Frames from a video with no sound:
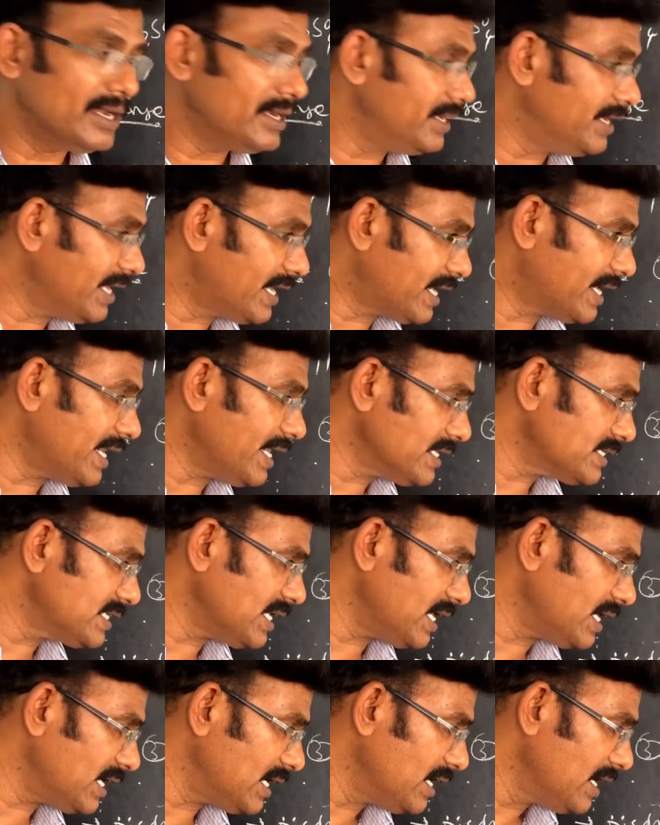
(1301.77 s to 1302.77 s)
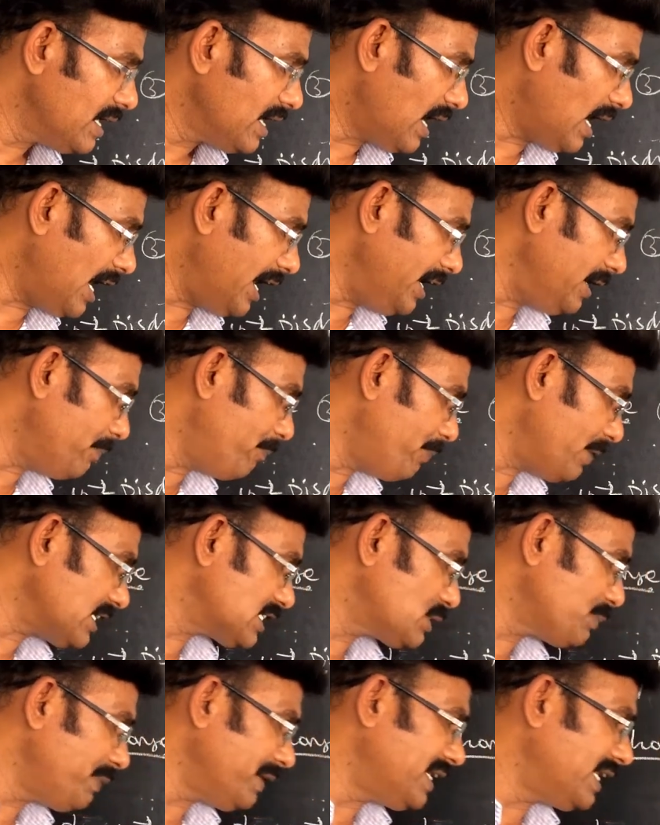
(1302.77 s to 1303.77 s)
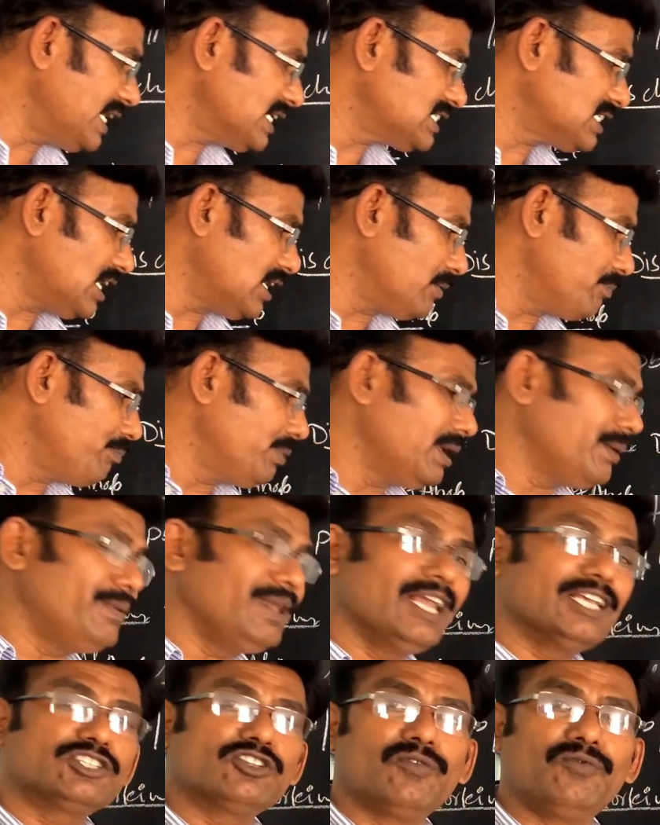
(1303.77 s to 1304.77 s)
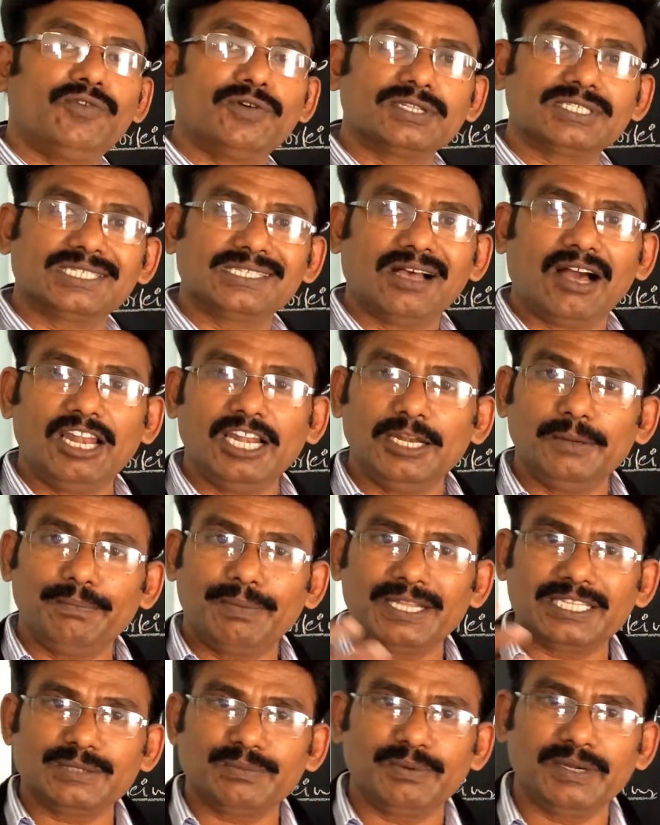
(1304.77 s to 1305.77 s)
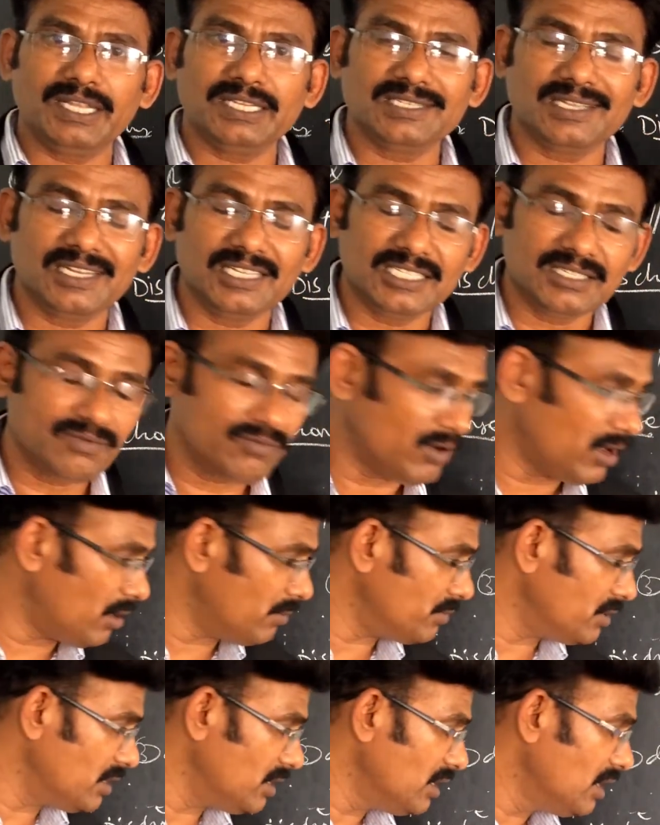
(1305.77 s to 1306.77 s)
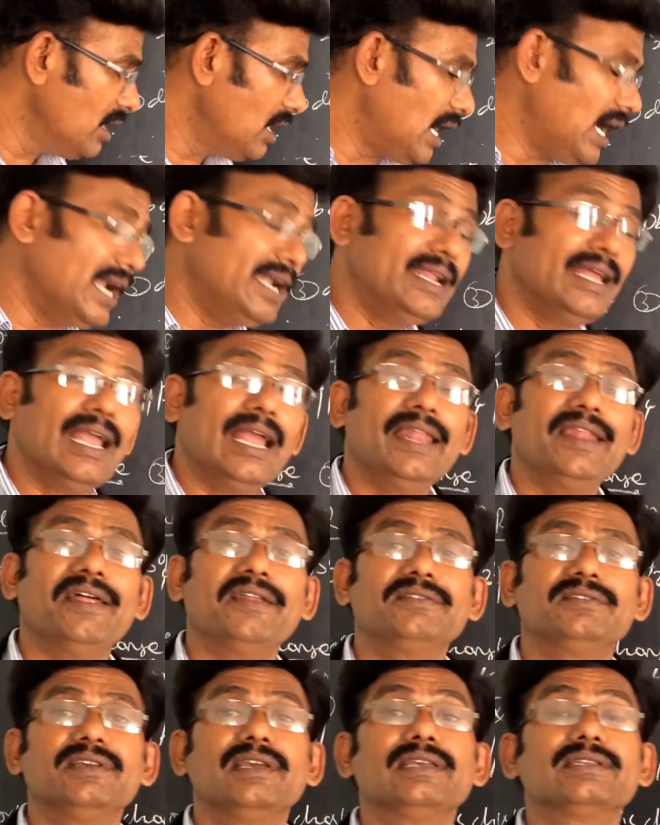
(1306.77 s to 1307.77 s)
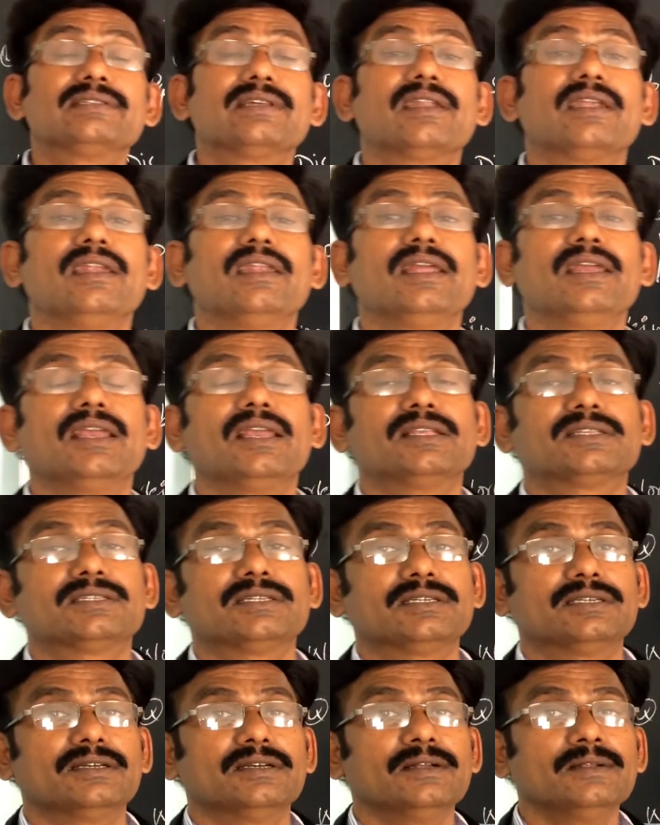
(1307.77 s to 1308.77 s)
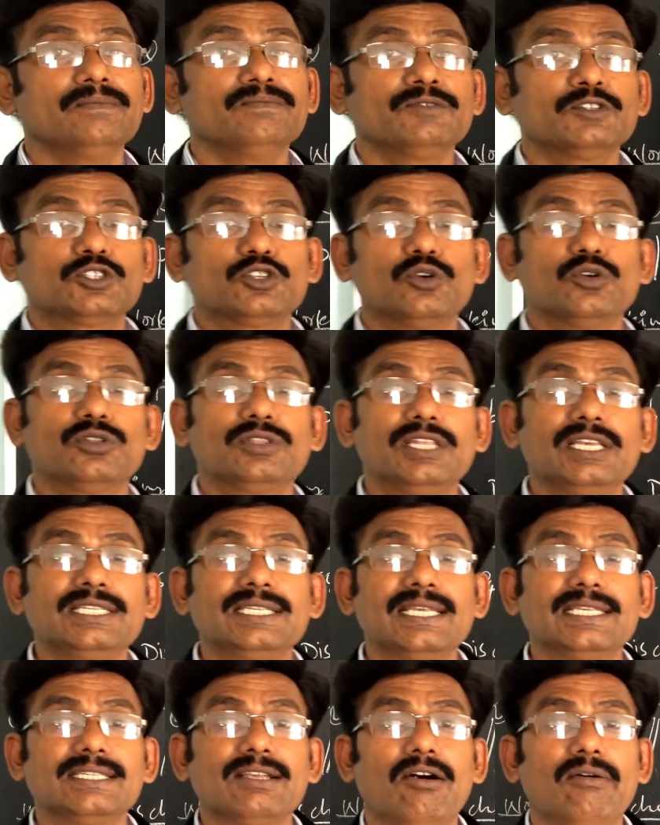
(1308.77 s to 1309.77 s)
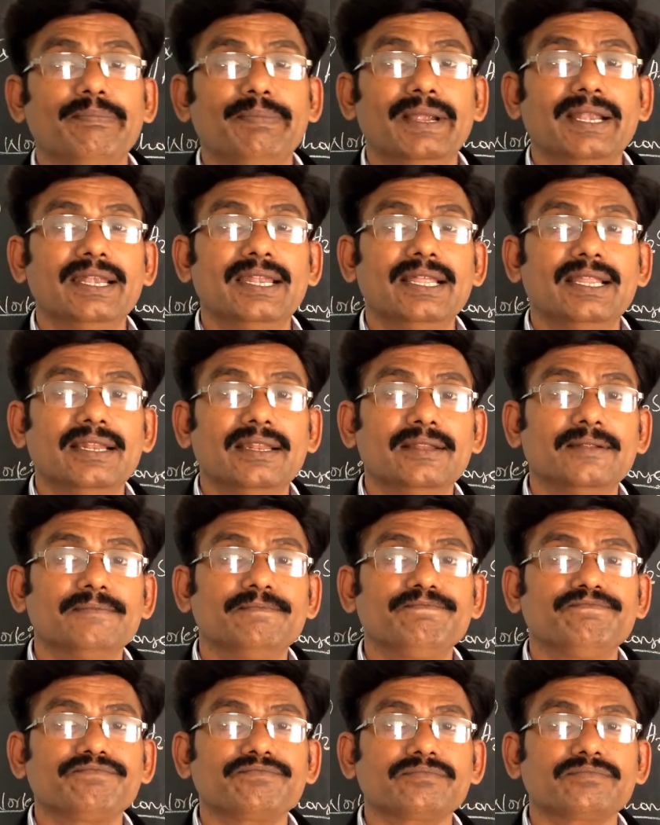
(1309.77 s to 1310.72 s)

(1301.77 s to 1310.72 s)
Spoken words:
decreasing, and precipitation, PbSO4 solid precipitation is formed and energy is released. So this is happened in